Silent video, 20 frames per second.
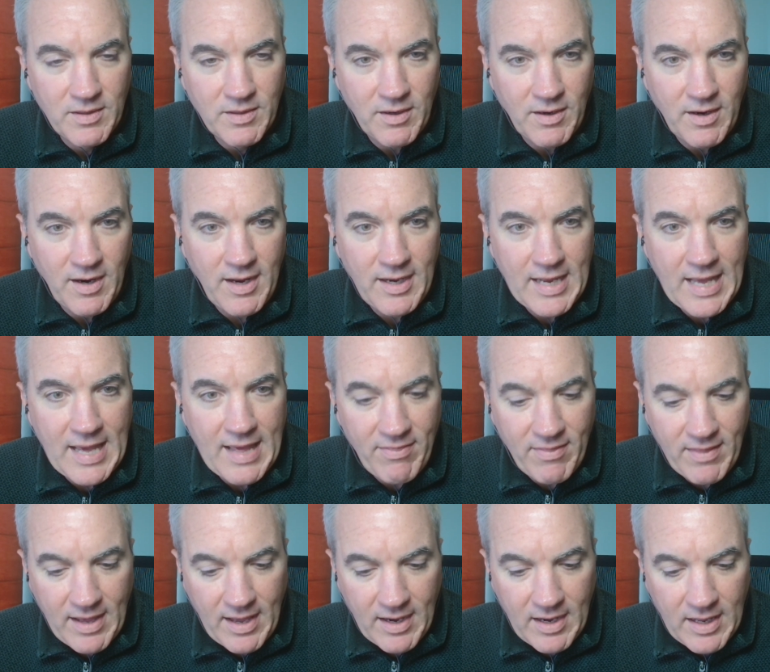All right. And
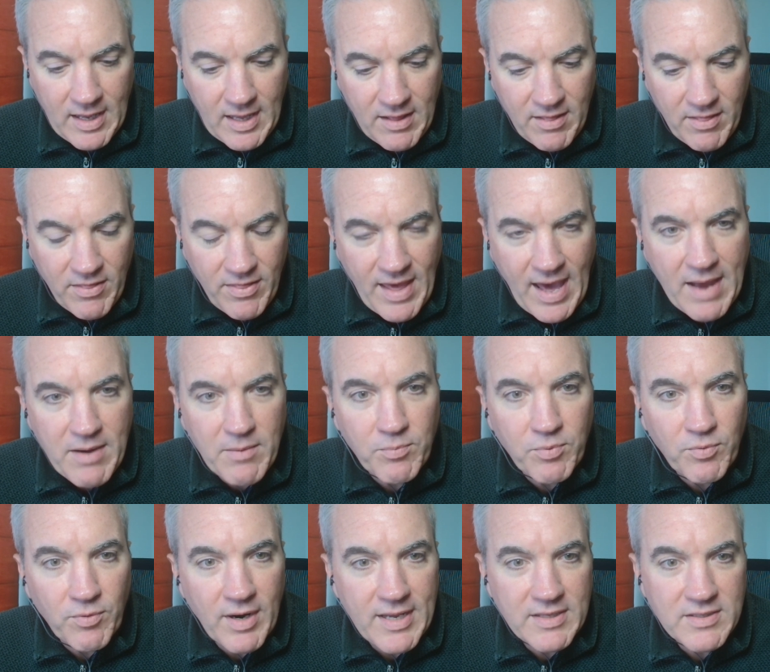that
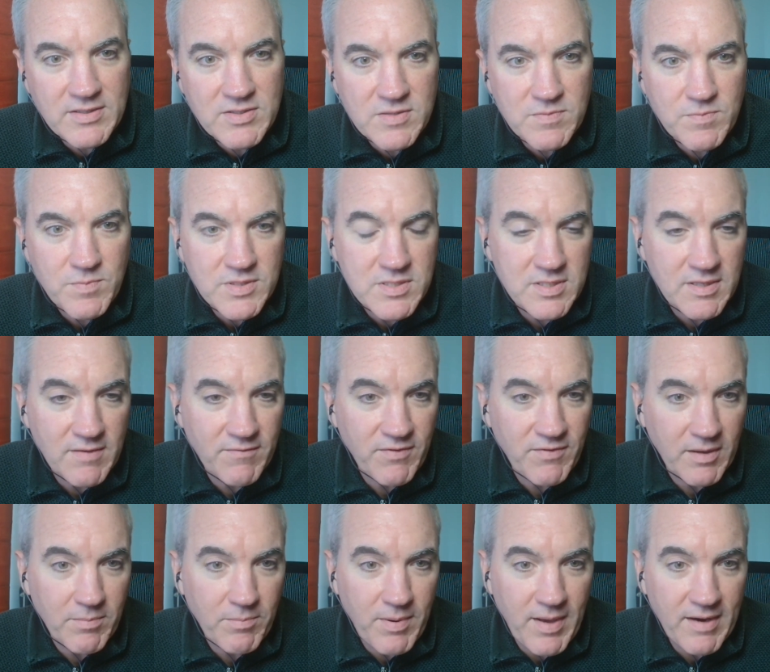brings
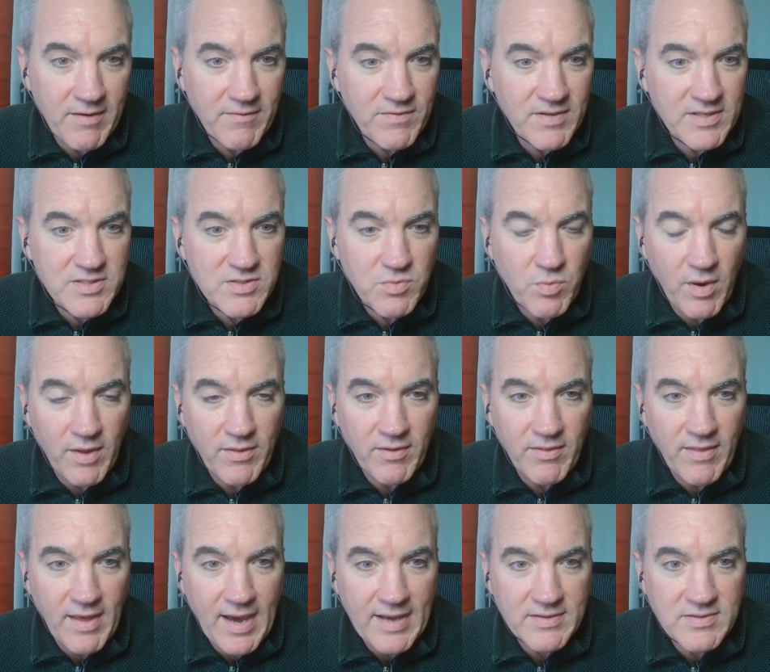specific benefits, whether
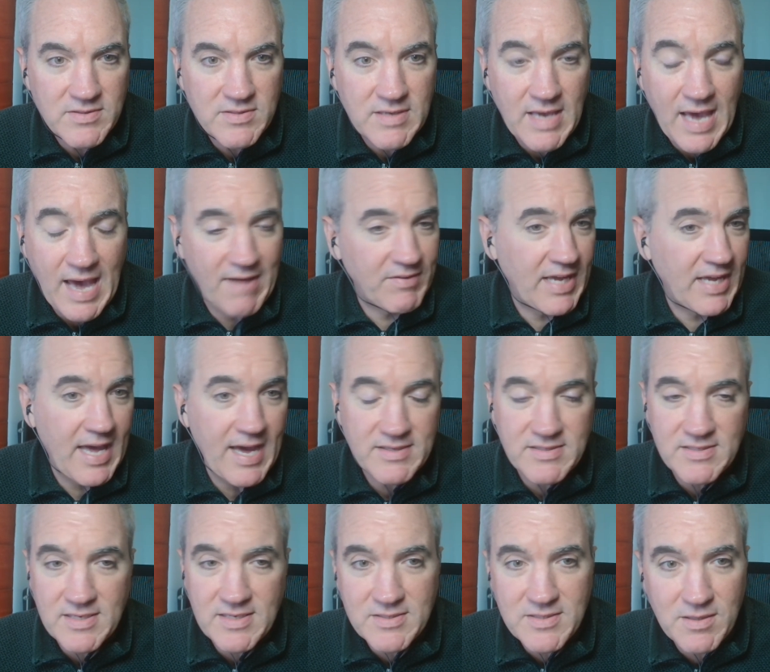that's having
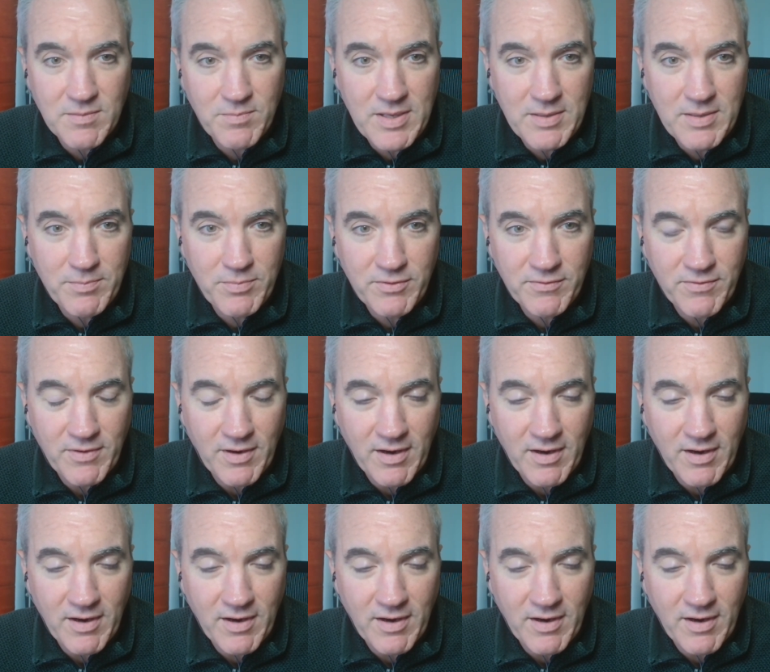access to people for